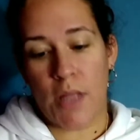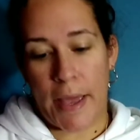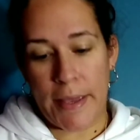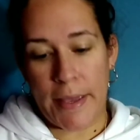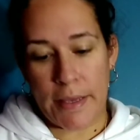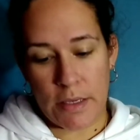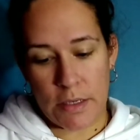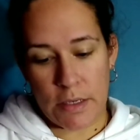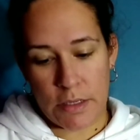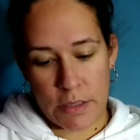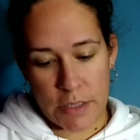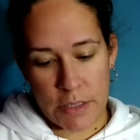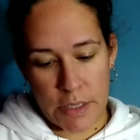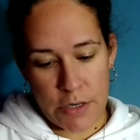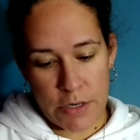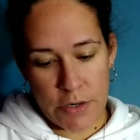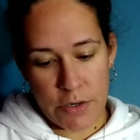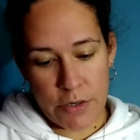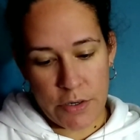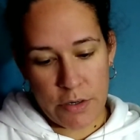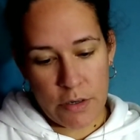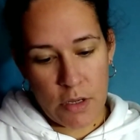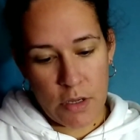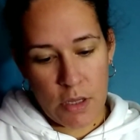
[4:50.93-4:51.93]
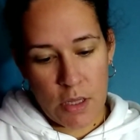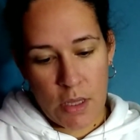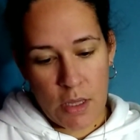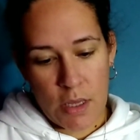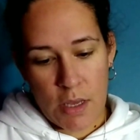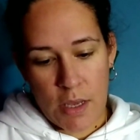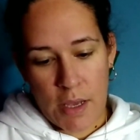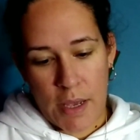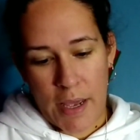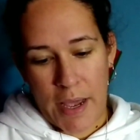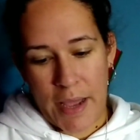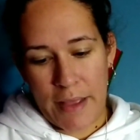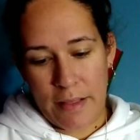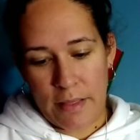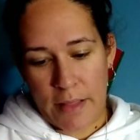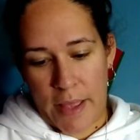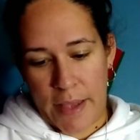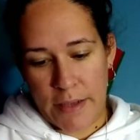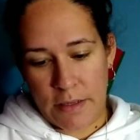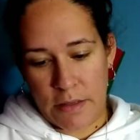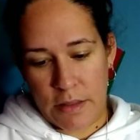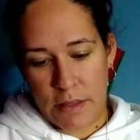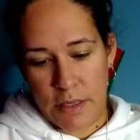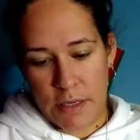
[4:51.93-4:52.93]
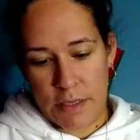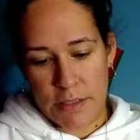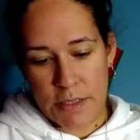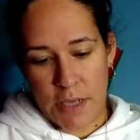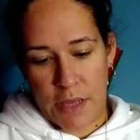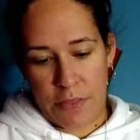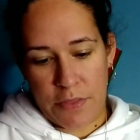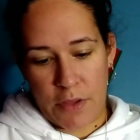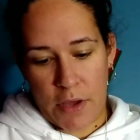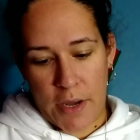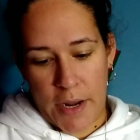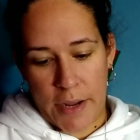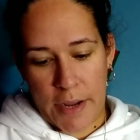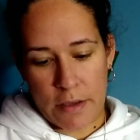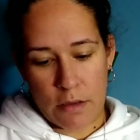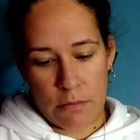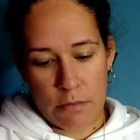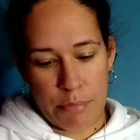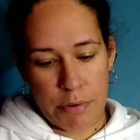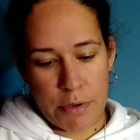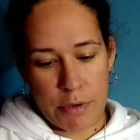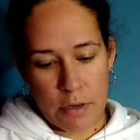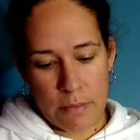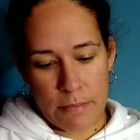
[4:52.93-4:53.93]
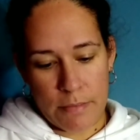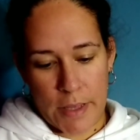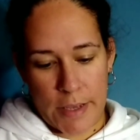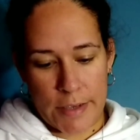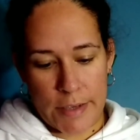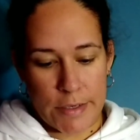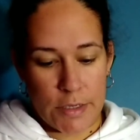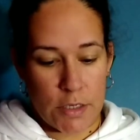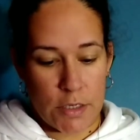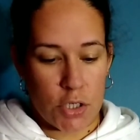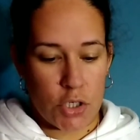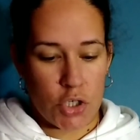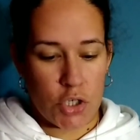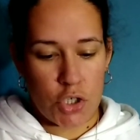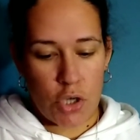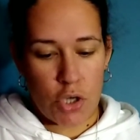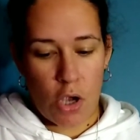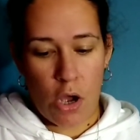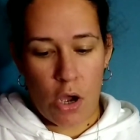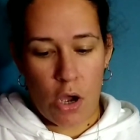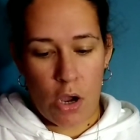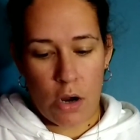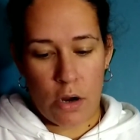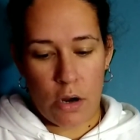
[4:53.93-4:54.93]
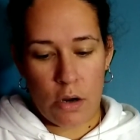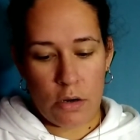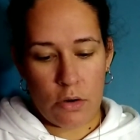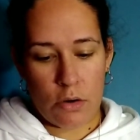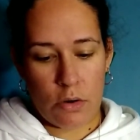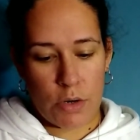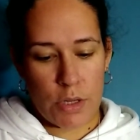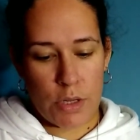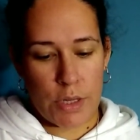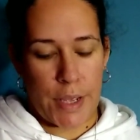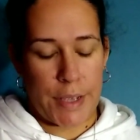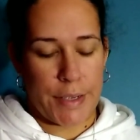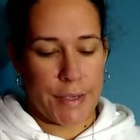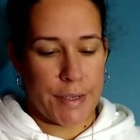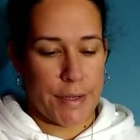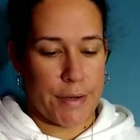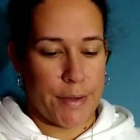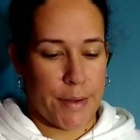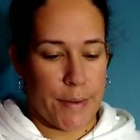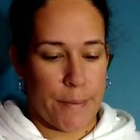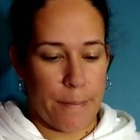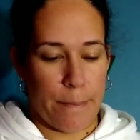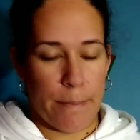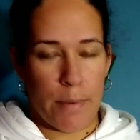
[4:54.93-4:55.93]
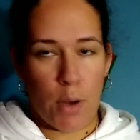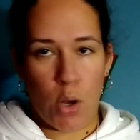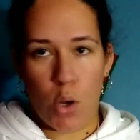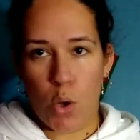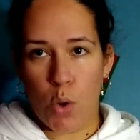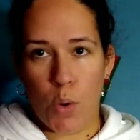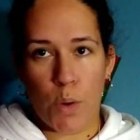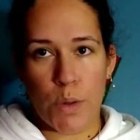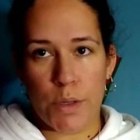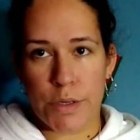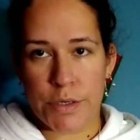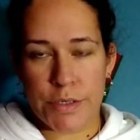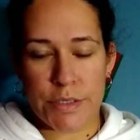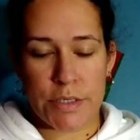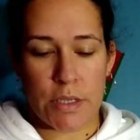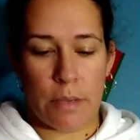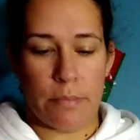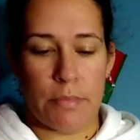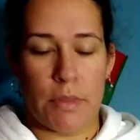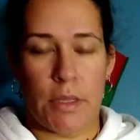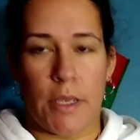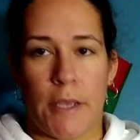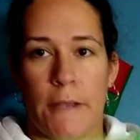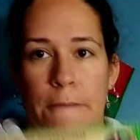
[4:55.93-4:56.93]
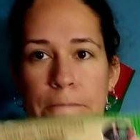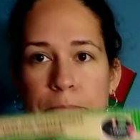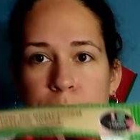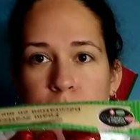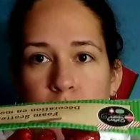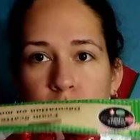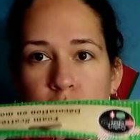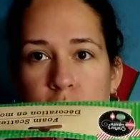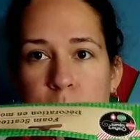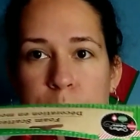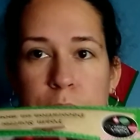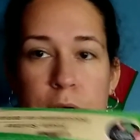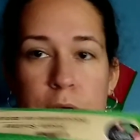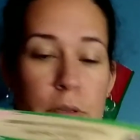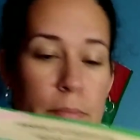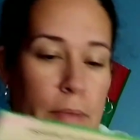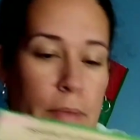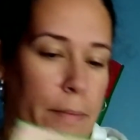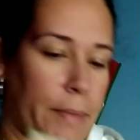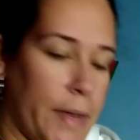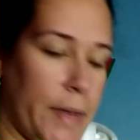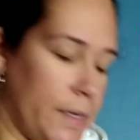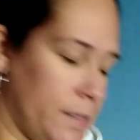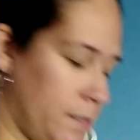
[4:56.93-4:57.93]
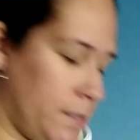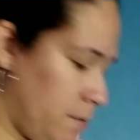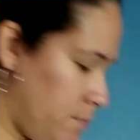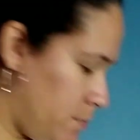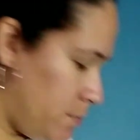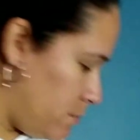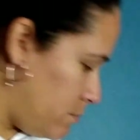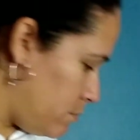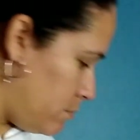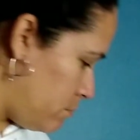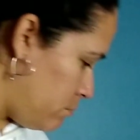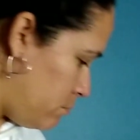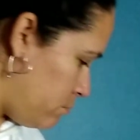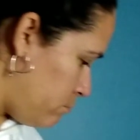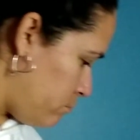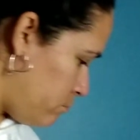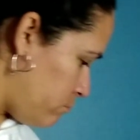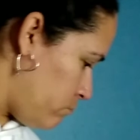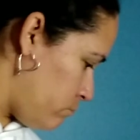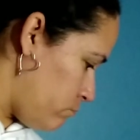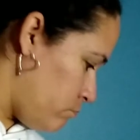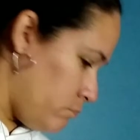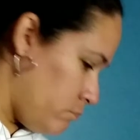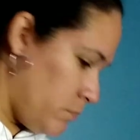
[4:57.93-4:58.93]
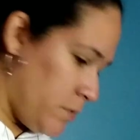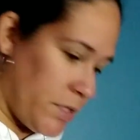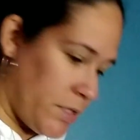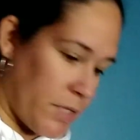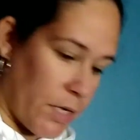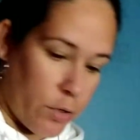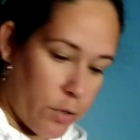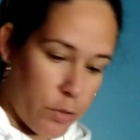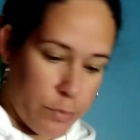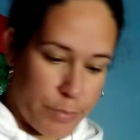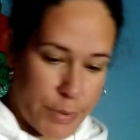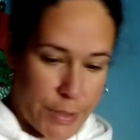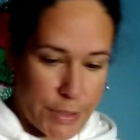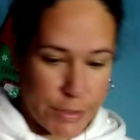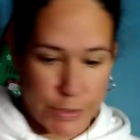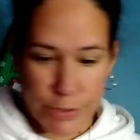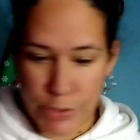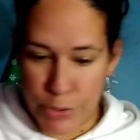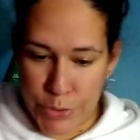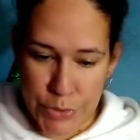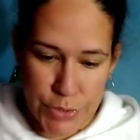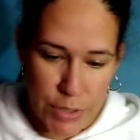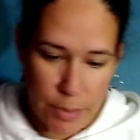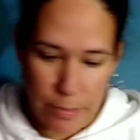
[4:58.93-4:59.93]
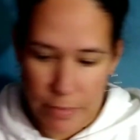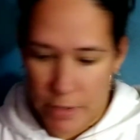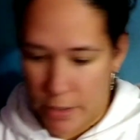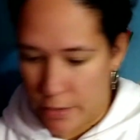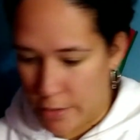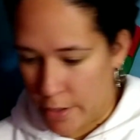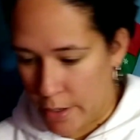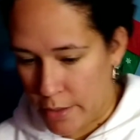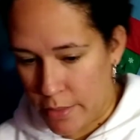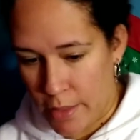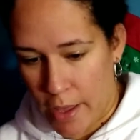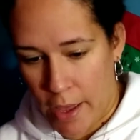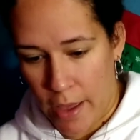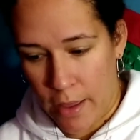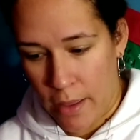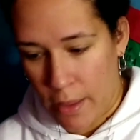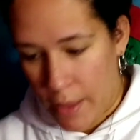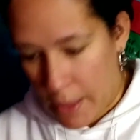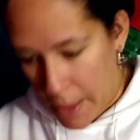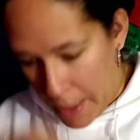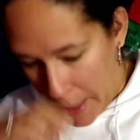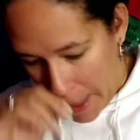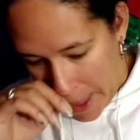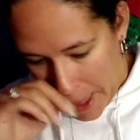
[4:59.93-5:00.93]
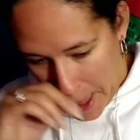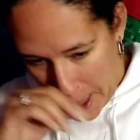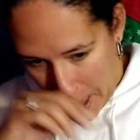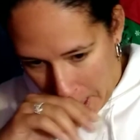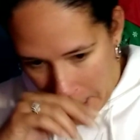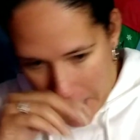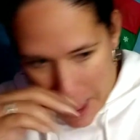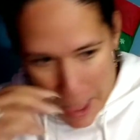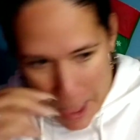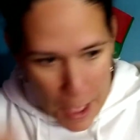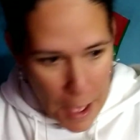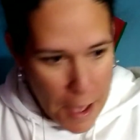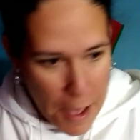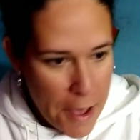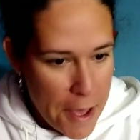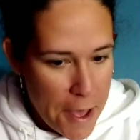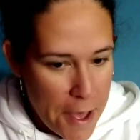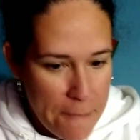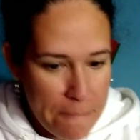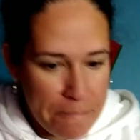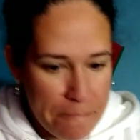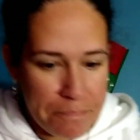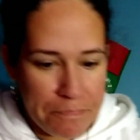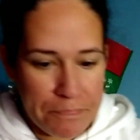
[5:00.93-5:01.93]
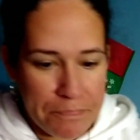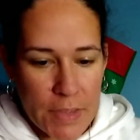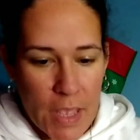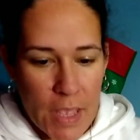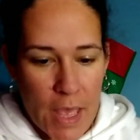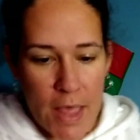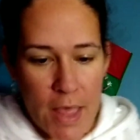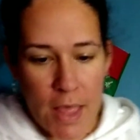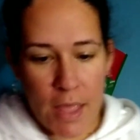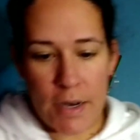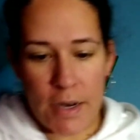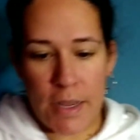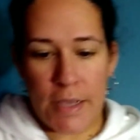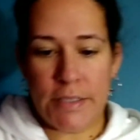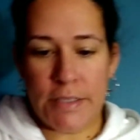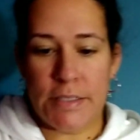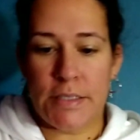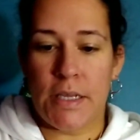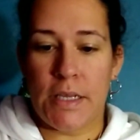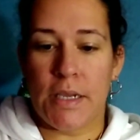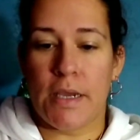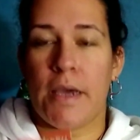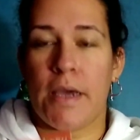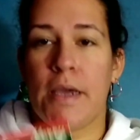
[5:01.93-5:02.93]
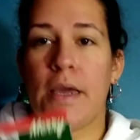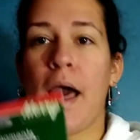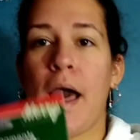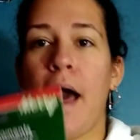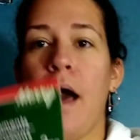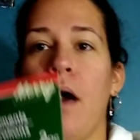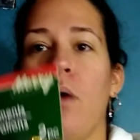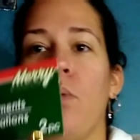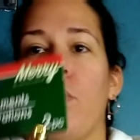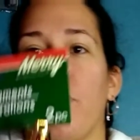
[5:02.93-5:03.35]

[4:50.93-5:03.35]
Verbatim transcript: like glitter, I like these. I thought I could put them like in a jar or like in a bowl or something and just put them on my centerpiece or something like that. Um, next thing I got